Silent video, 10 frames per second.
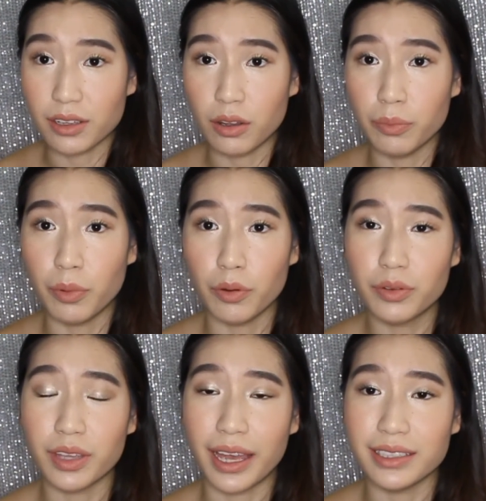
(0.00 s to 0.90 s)
on both
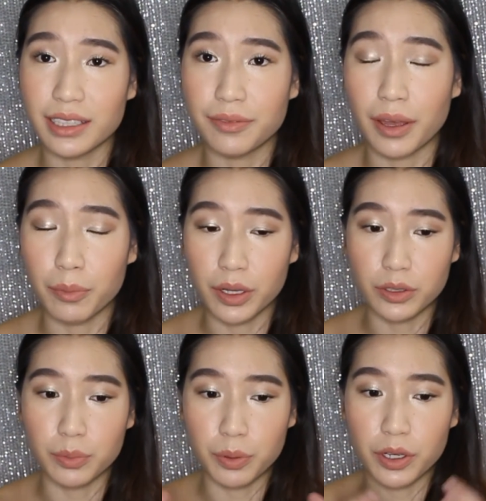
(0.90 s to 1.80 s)
sides if I were
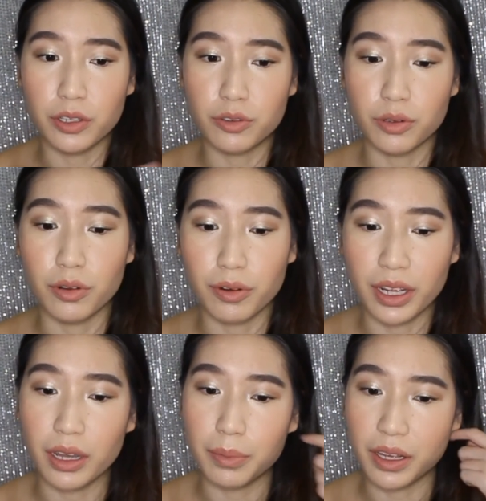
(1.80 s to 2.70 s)
to put it through the
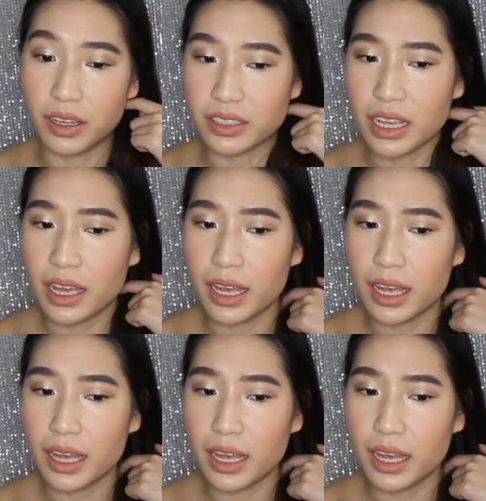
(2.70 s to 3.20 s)
ringer, because